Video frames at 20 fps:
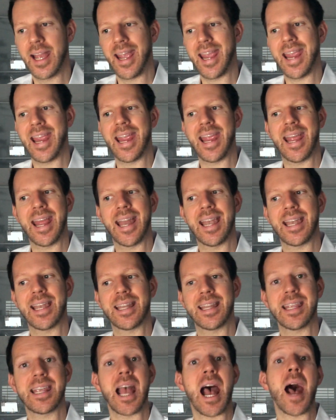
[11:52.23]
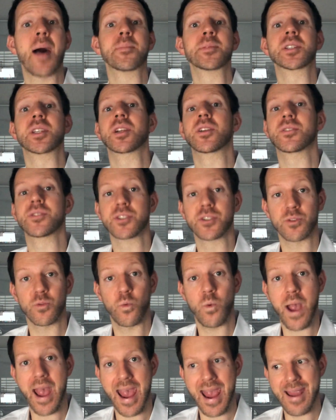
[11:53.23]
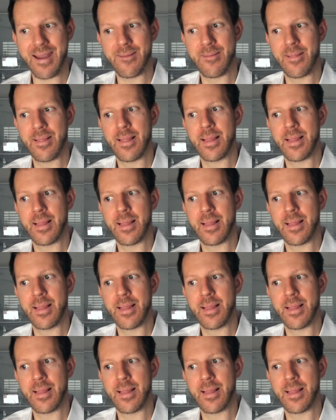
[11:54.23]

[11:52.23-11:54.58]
and the obstacles in the way.